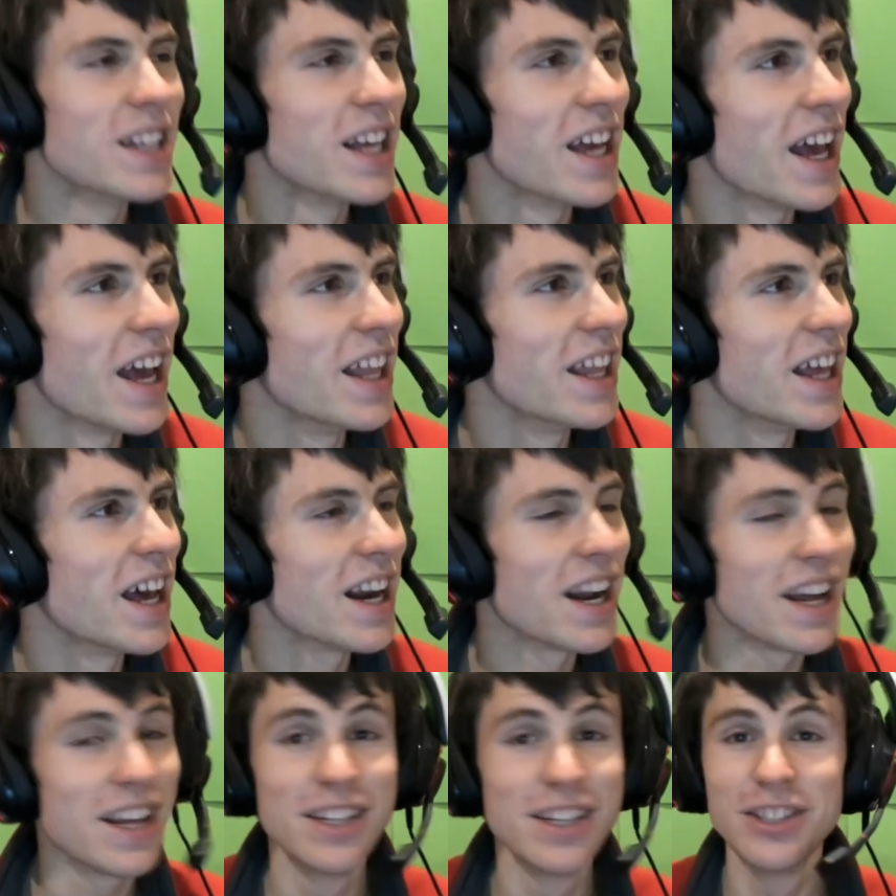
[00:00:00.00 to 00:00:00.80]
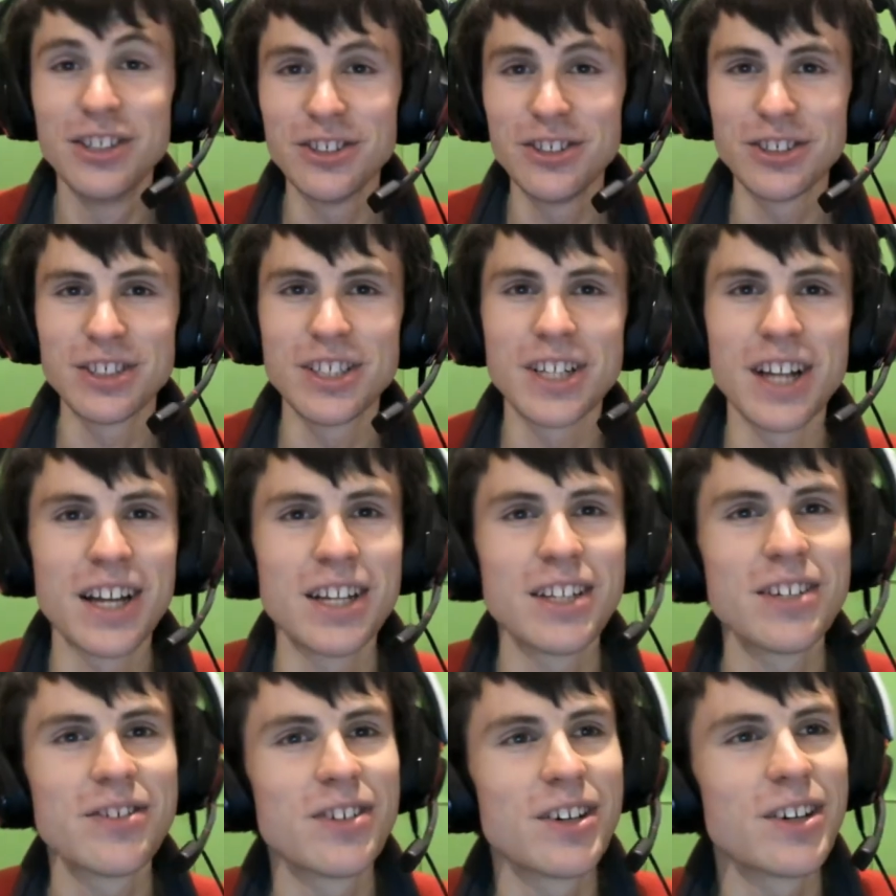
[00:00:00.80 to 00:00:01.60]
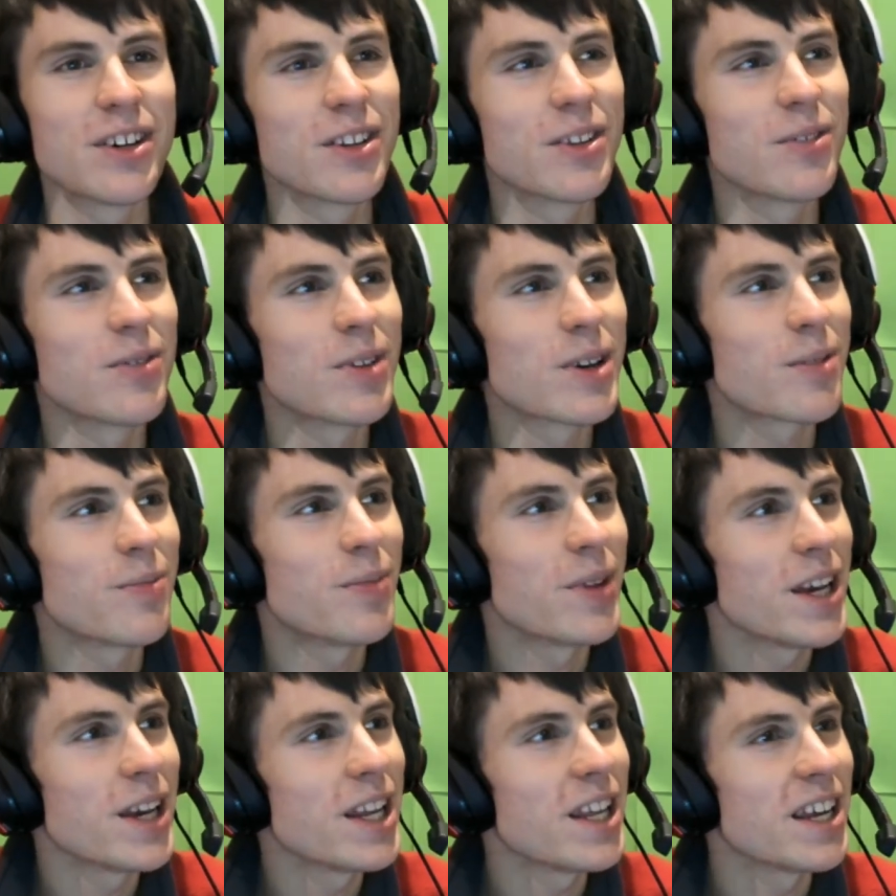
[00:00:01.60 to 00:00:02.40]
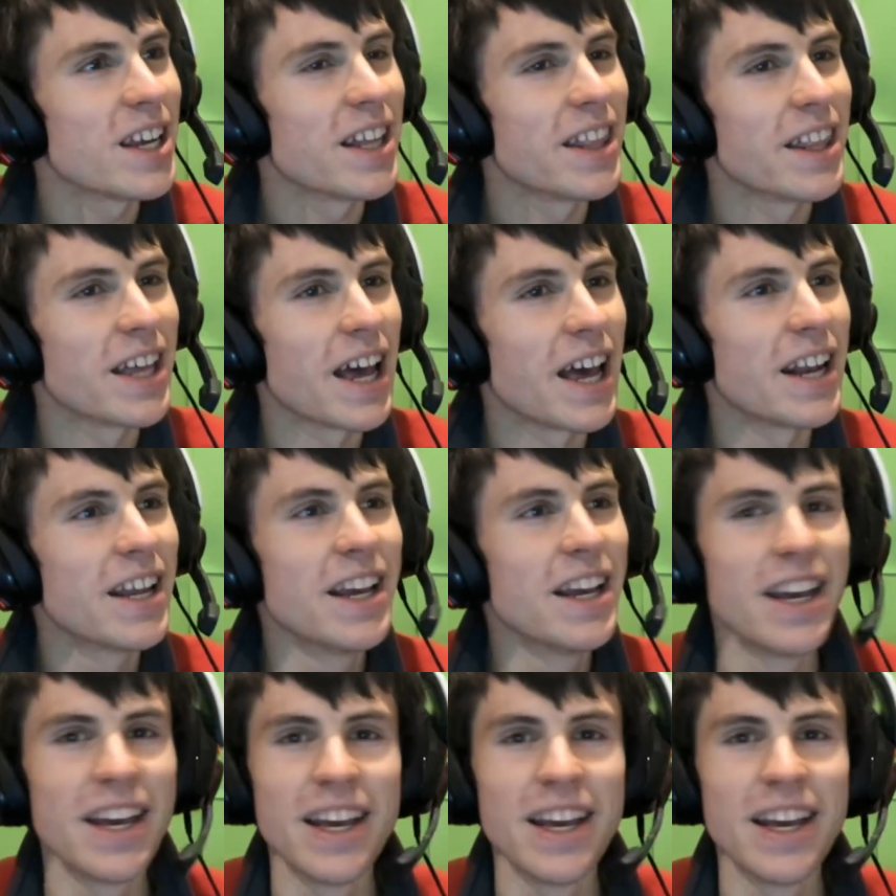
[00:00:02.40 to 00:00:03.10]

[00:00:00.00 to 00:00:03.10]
And that uh, interesting. I did read on the Wikipedia that